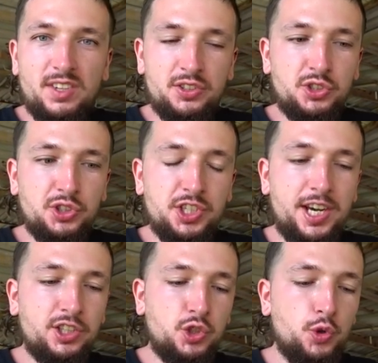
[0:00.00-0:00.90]
add such a
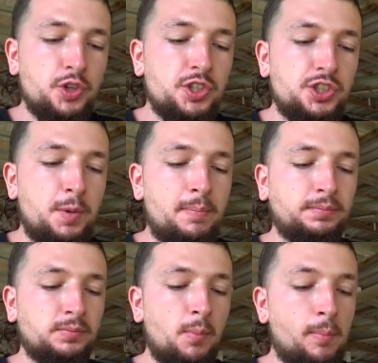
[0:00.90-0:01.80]
nice crunch
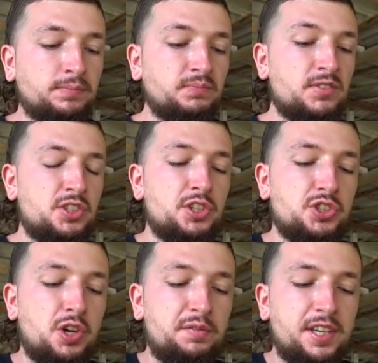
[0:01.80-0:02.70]
to the
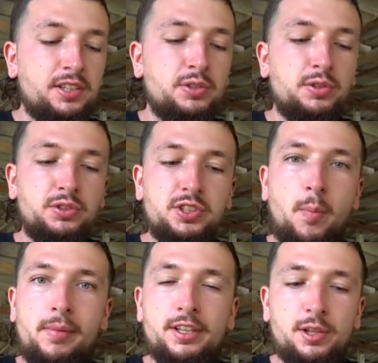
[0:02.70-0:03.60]
soft egg noodles
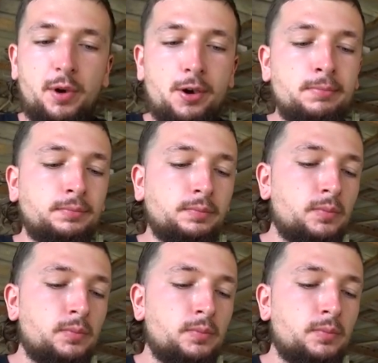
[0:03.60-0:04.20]
in the bottom.